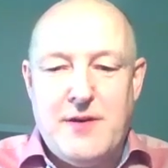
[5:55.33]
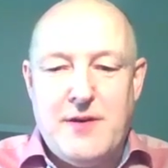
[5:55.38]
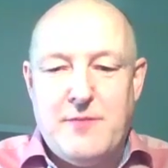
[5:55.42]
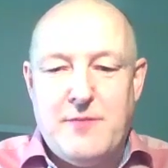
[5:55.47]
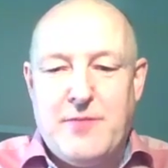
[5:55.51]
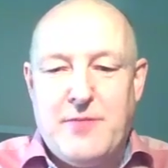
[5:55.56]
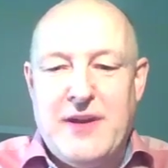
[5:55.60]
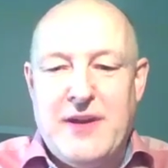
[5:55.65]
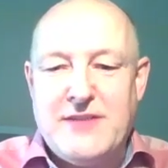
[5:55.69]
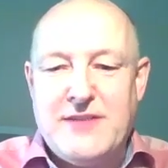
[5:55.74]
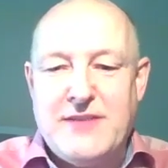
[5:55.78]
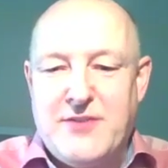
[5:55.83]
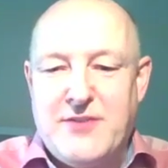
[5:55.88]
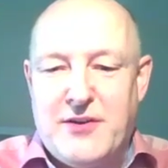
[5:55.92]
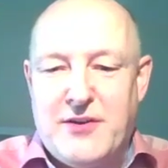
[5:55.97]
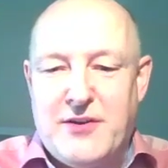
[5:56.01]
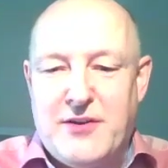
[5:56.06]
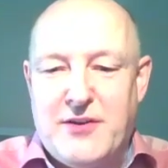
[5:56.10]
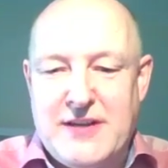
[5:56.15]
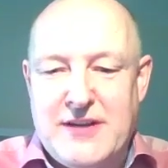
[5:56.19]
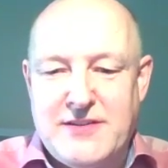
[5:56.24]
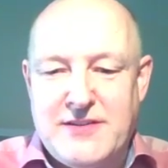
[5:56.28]
please
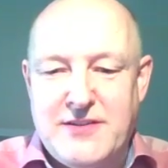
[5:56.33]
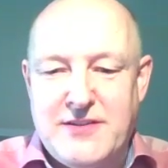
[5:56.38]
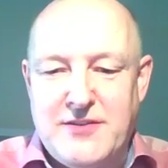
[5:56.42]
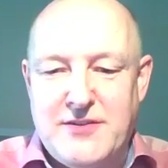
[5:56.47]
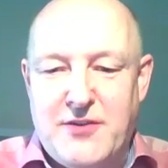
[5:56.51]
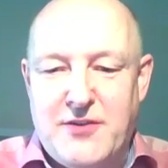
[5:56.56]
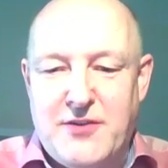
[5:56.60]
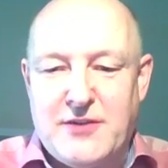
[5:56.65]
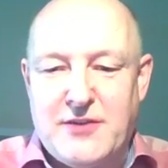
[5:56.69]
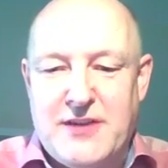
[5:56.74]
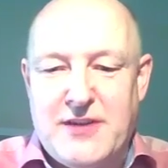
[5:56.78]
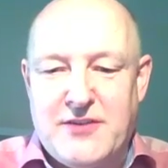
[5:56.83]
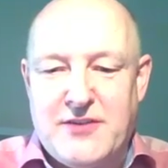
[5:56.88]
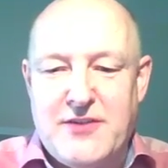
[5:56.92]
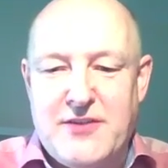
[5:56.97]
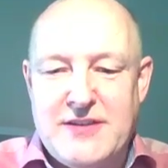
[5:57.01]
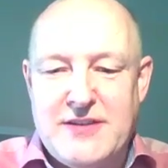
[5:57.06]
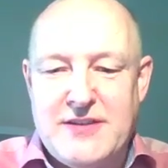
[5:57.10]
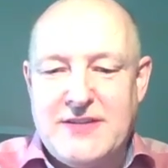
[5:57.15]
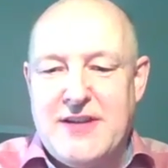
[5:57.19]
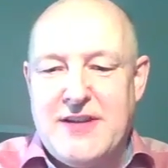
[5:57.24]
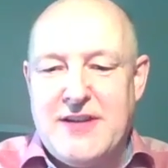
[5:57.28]
contact Dr.
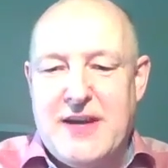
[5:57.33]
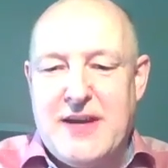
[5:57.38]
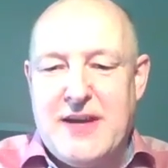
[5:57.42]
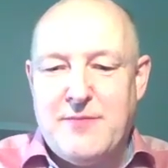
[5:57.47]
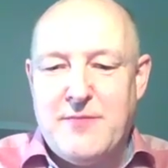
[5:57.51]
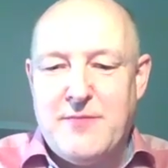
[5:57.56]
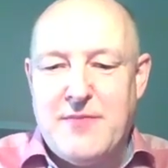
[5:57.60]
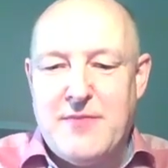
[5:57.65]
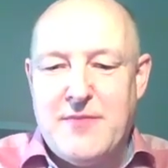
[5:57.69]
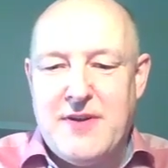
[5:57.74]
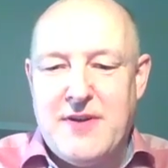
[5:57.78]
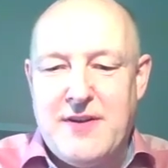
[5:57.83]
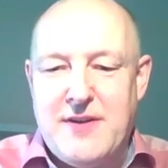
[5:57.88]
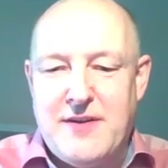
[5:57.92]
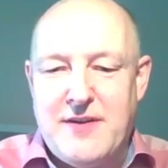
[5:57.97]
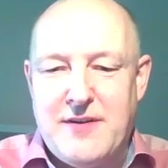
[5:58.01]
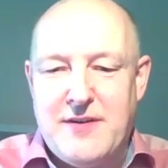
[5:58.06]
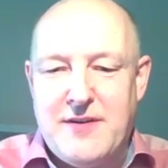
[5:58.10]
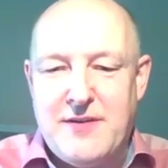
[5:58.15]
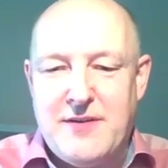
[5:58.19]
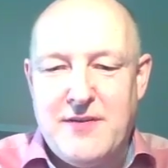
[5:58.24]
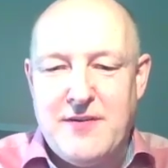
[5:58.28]
Chris. I'm
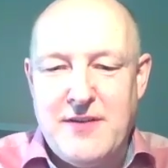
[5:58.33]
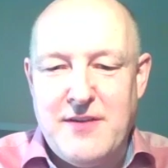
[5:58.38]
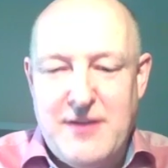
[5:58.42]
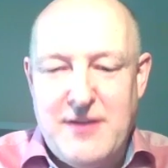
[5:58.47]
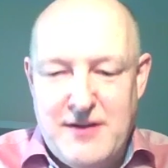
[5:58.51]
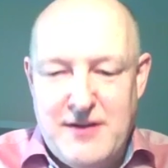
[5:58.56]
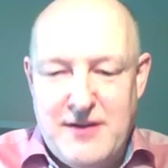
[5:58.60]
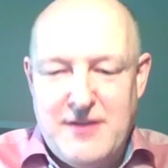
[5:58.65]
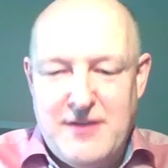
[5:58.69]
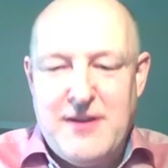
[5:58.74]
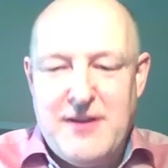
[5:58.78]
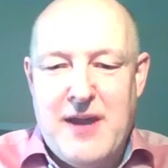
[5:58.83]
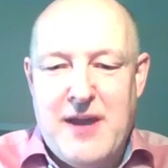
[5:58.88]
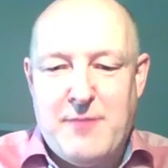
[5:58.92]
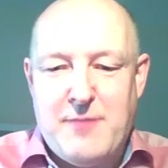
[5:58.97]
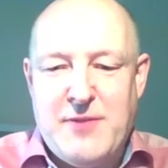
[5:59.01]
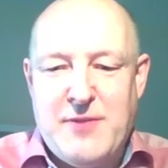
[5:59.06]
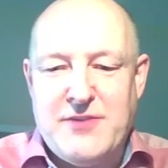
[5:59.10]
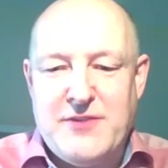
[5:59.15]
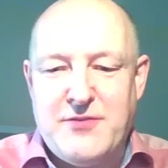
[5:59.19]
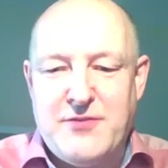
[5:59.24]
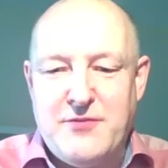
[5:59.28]
happy
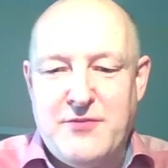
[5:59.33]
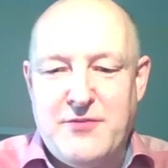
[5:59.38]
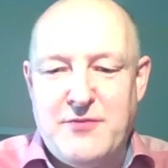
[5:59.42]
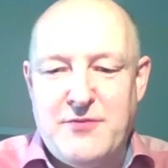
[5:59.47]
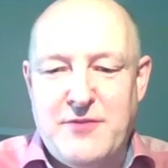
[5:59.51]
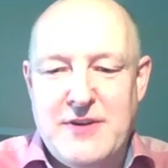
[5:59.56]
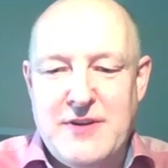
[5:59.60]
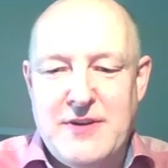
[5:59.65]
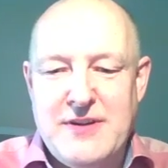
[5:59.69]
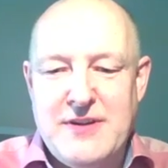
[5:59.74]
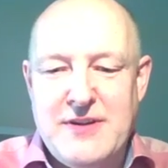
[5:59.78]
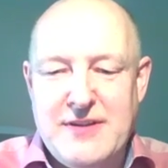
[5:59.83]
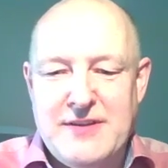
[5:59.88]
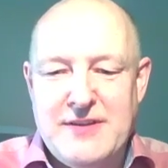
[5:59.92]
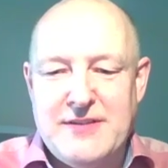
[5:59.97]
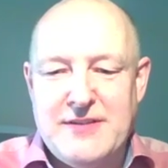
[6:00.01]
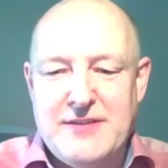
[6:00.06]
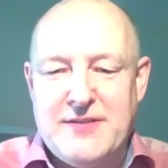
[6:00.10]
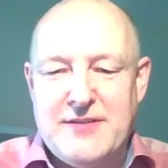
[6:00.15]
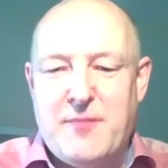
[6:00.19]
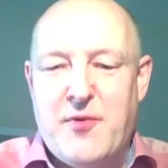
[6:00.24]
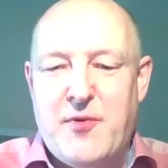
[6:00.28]
to
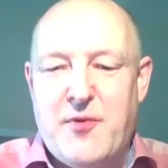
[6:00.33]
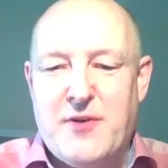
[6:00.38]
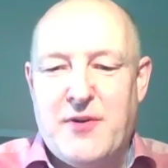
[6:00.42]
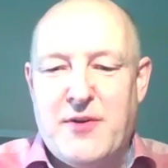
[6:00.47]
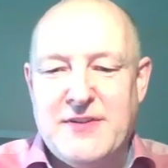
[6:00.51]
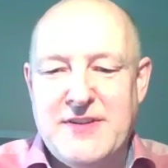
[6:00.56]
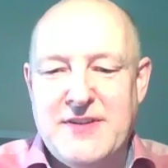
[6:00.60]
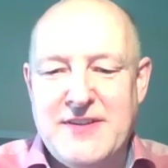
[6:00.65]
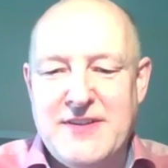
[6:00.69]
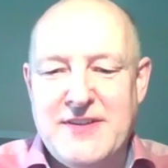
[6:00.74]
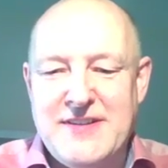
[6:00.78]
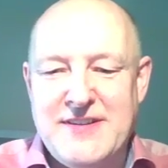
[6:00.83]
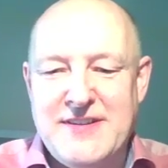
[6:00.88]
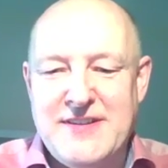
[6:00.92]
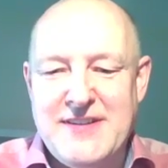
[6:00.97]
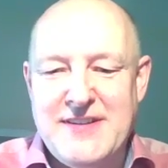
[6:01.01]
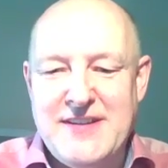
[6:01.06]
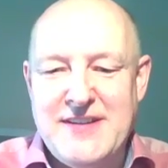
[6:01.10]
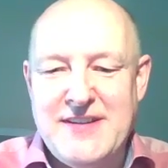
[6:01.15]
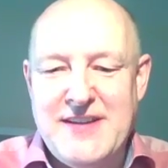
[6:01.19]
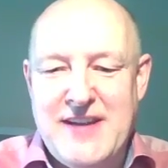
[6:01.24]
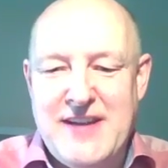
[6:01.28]
support
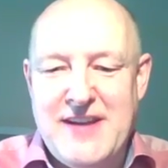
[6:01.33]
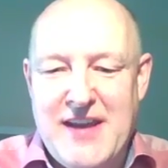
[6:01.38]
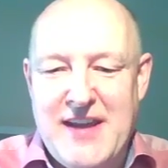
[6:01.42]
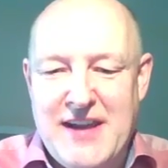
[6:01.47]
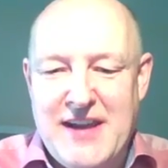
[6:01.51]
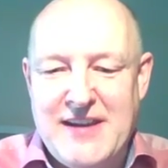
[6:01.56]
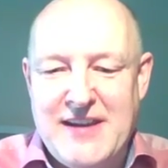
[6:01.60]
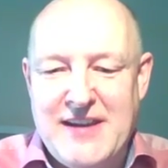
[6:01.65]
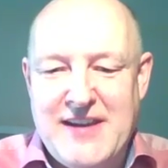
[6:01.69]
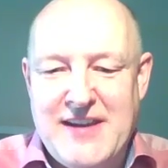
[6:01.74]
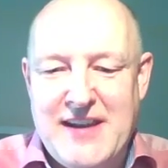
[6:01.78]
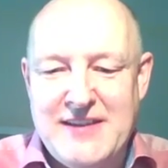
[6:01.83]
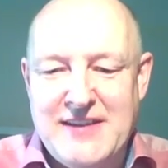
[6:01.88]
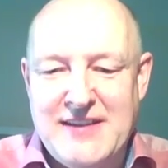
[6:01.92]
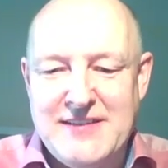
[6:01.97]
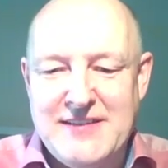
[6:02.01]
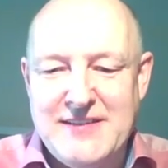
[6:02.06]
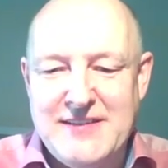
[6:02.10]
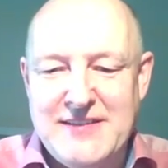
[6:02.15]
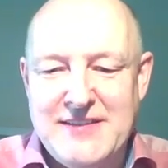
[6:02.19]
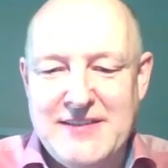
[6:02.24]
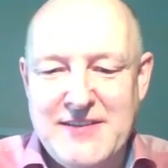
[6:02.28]
any
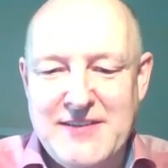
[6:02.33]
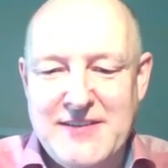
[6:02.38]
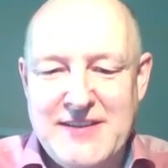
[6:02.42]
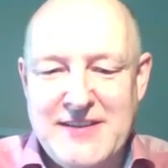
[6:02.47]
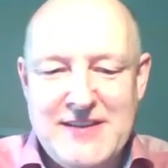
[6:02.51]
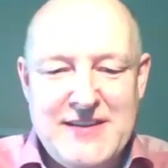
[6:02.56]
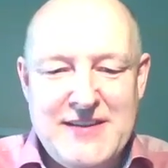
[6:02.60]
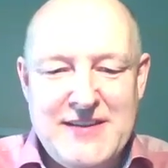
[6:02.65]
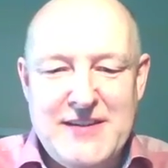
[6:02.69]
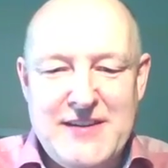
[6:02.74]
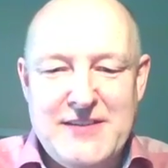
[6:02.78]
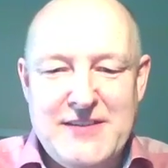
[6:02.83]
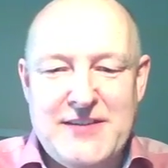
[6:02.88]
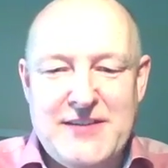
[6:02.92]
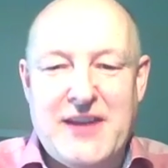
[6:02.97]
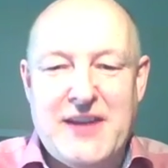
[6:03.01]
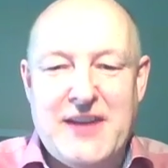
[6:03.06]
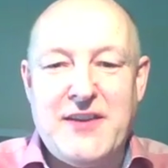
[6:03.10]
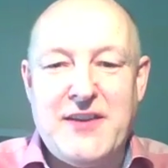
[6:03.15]
case. Thank you so